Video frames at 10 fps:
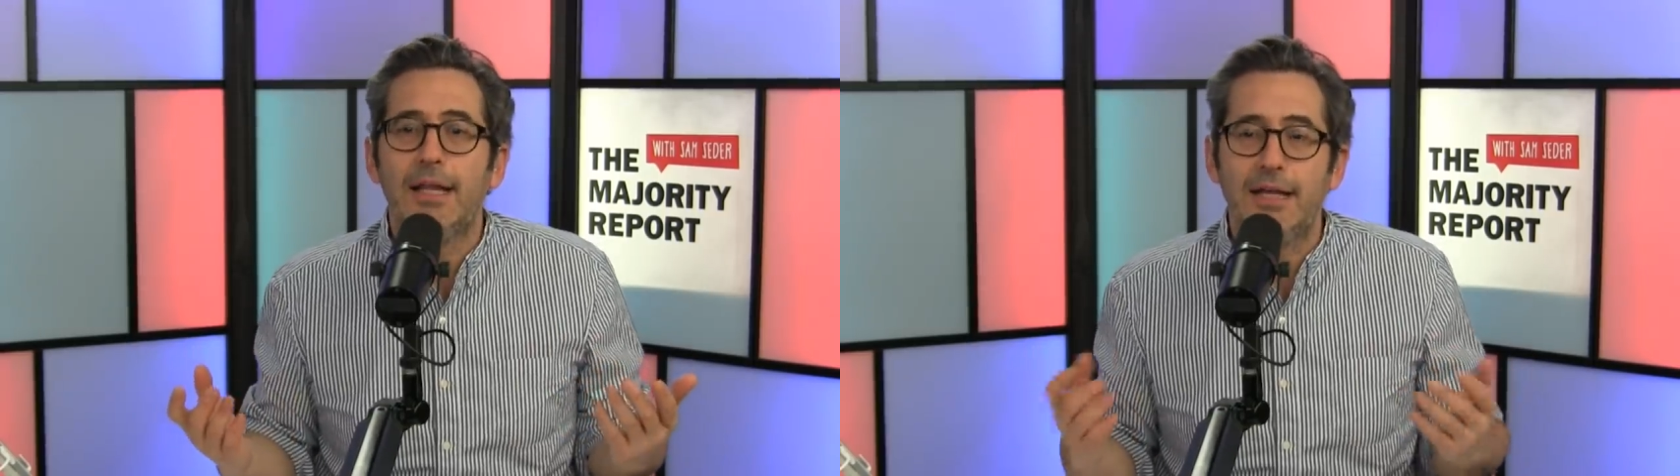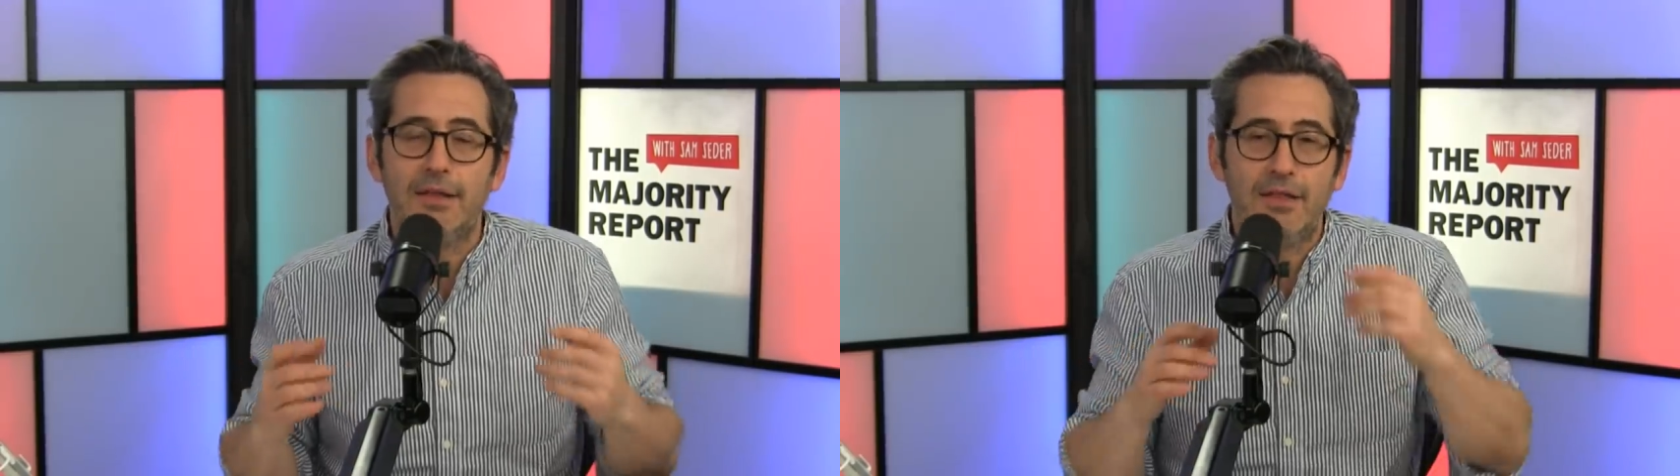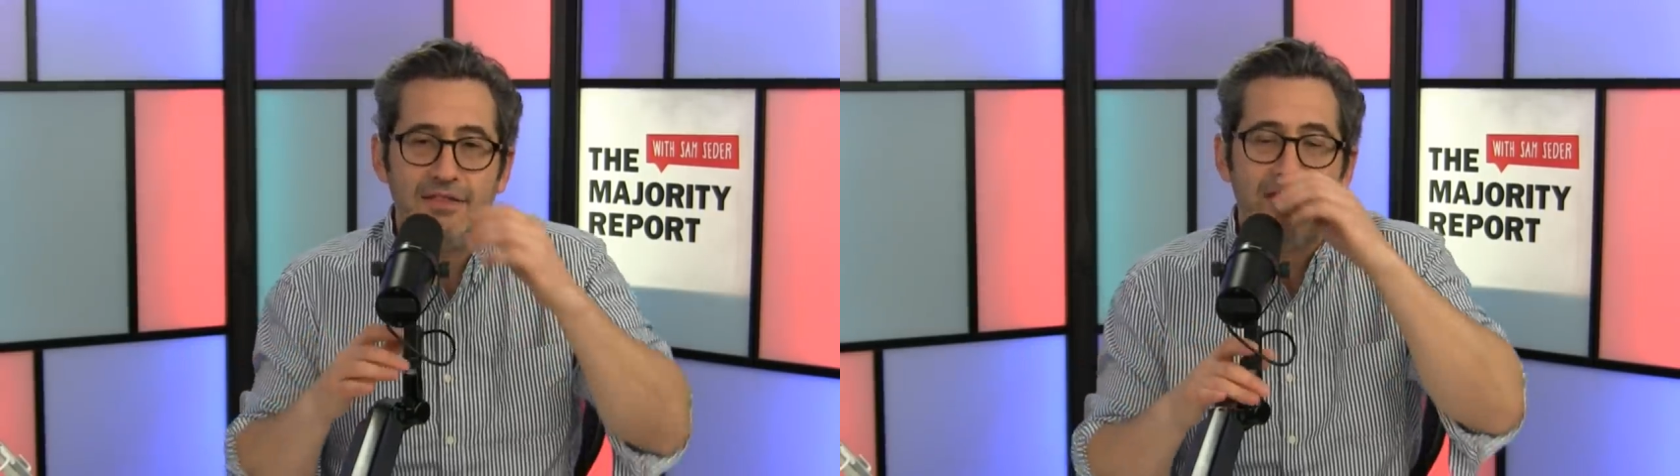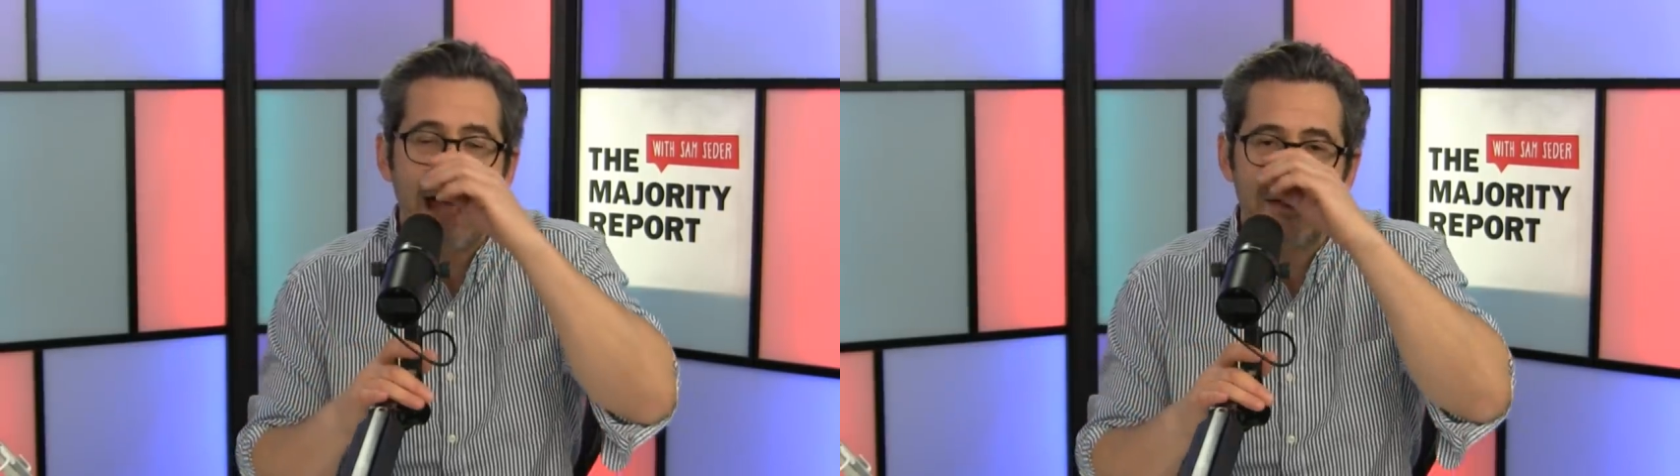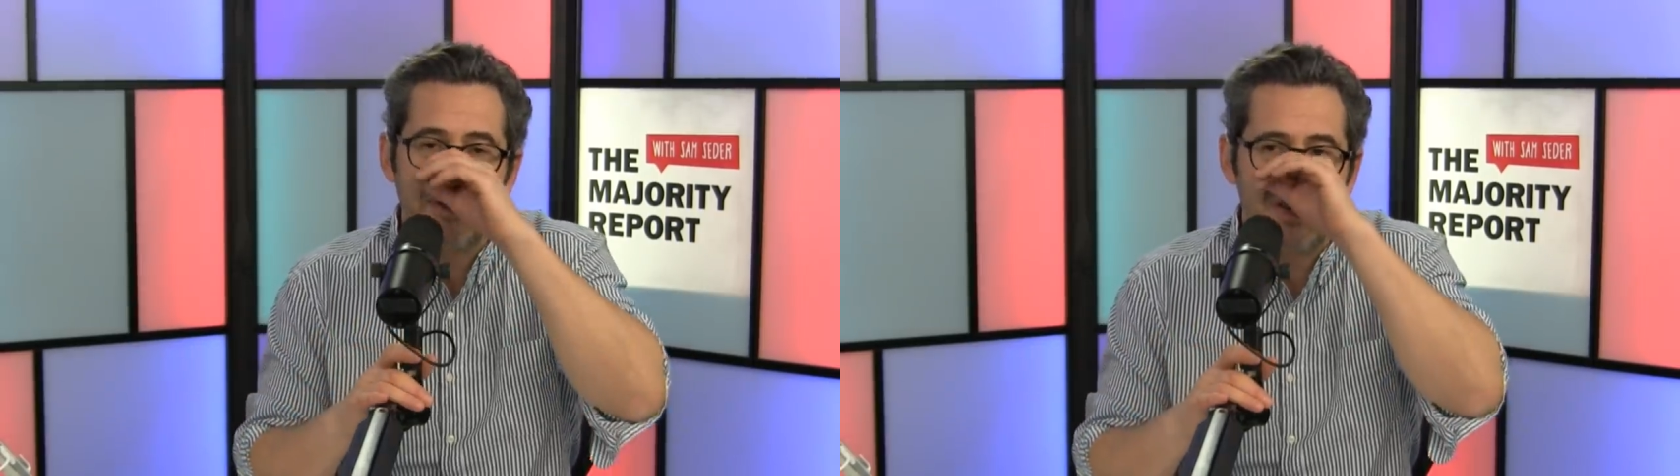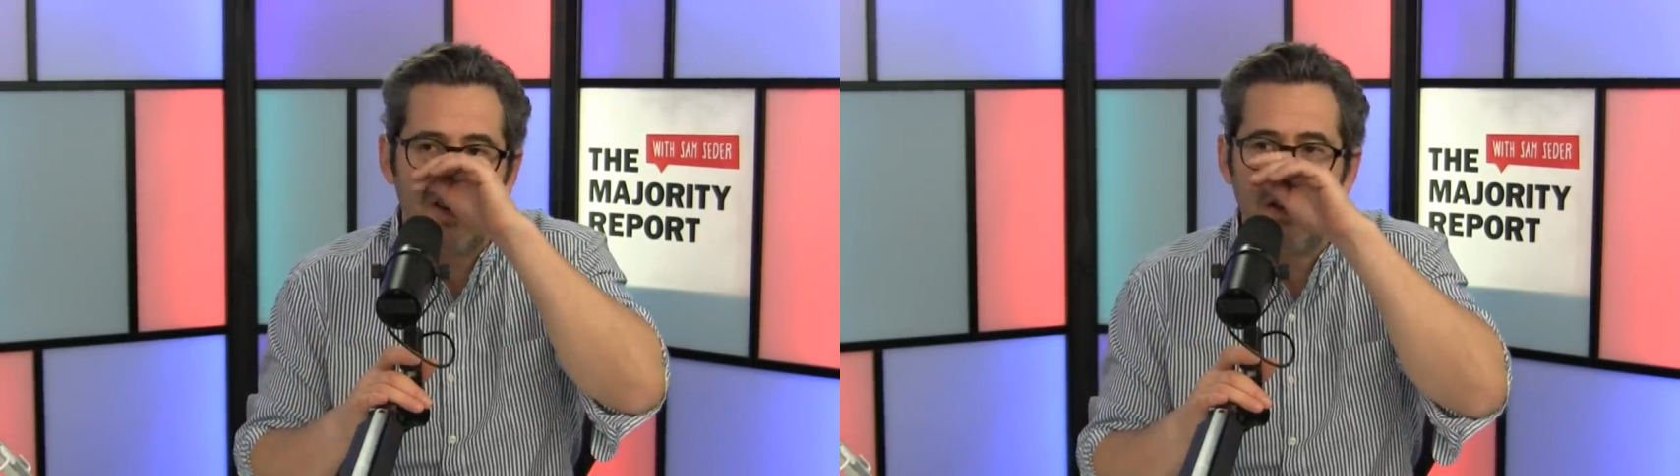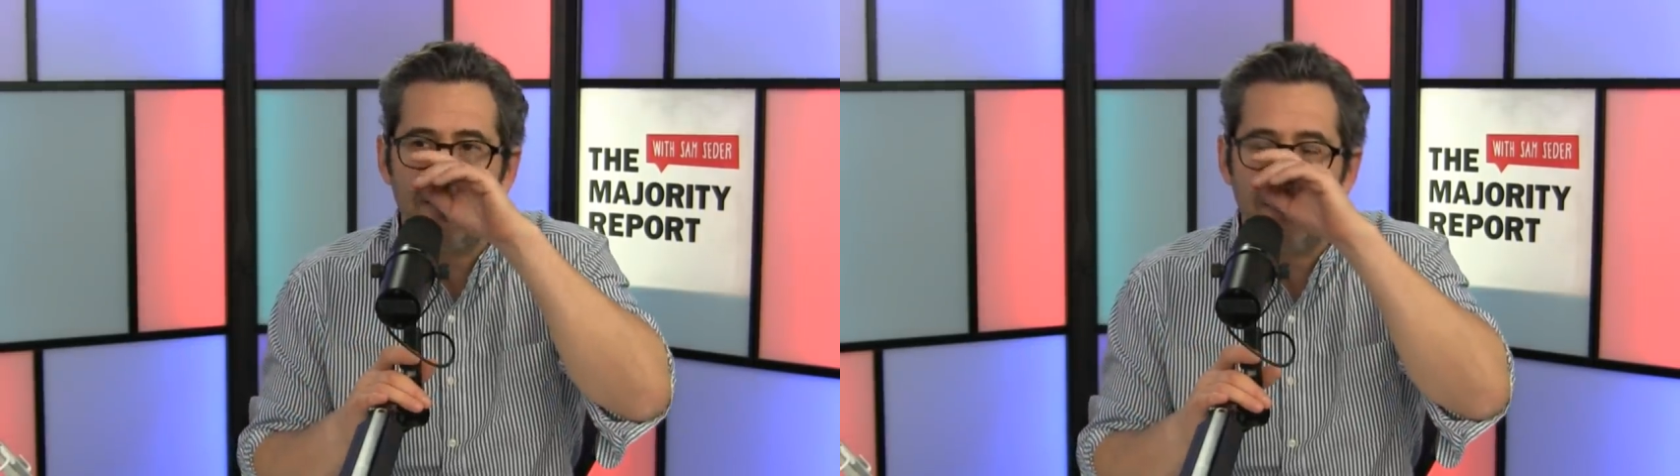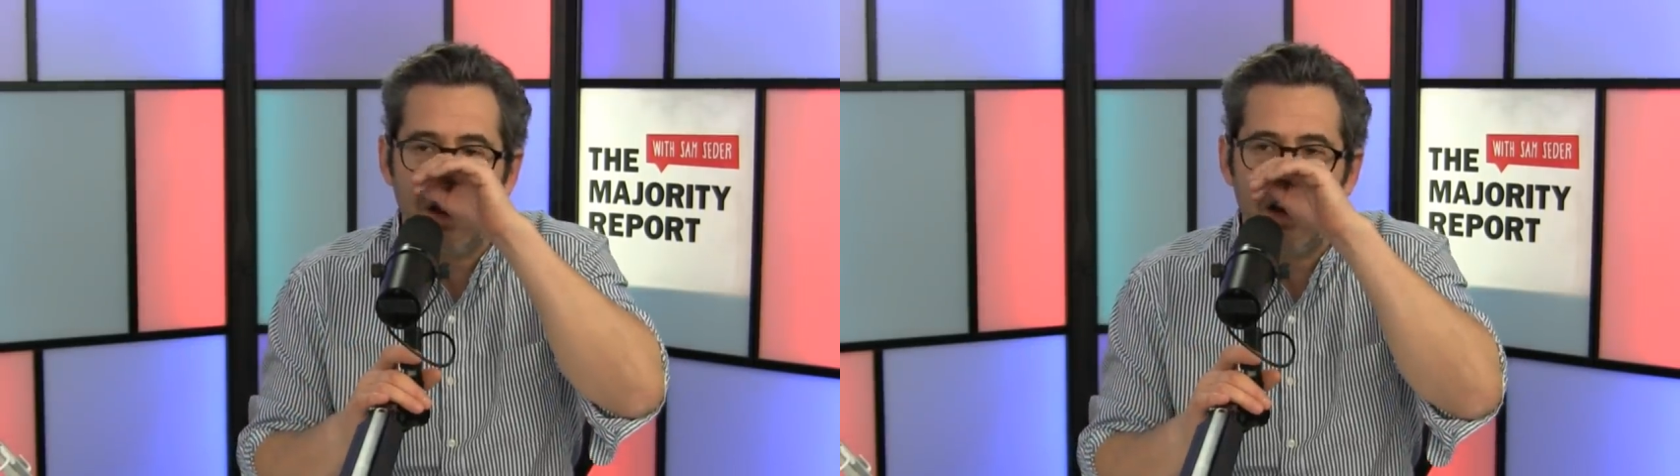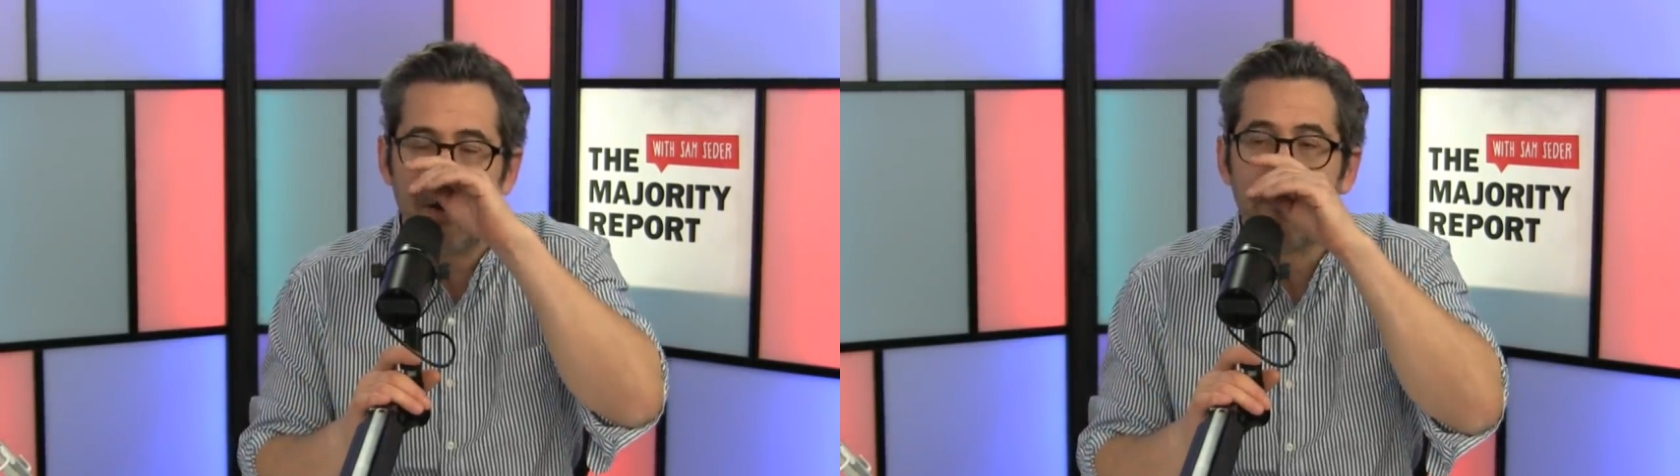Like the vast majority of them are.